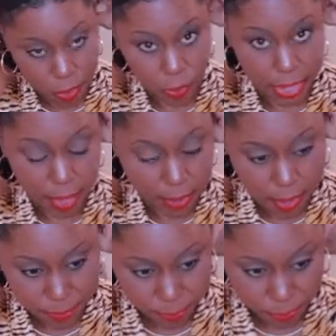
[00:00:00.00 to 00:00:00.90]
it
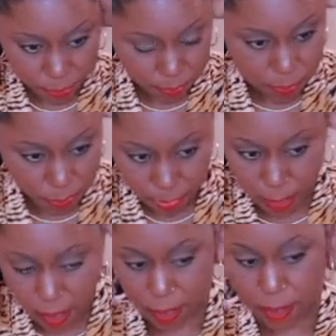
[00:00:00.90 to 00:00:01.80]
will snag
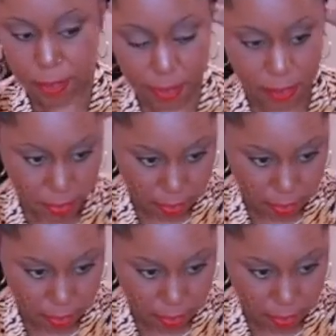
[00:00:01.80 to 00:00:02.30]
your hair